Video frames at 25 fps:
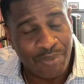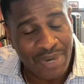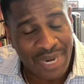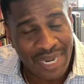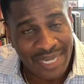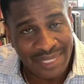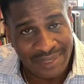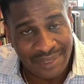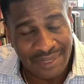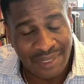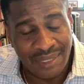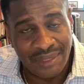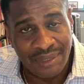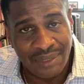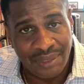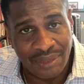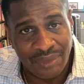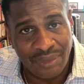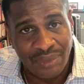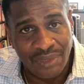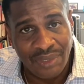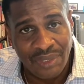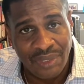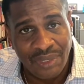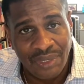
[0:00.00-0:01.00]
processor.
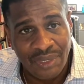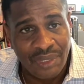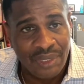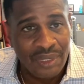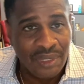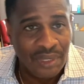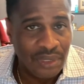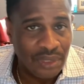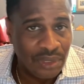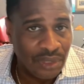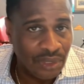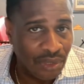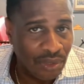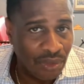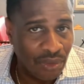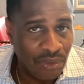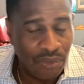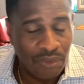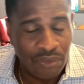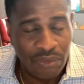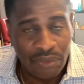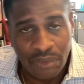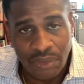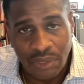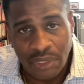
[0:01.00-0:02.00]

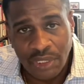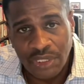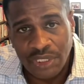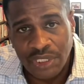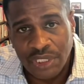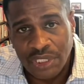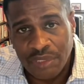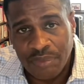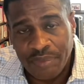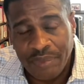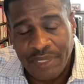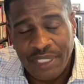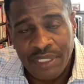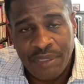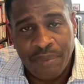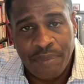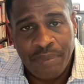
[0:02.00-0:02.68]
So it just may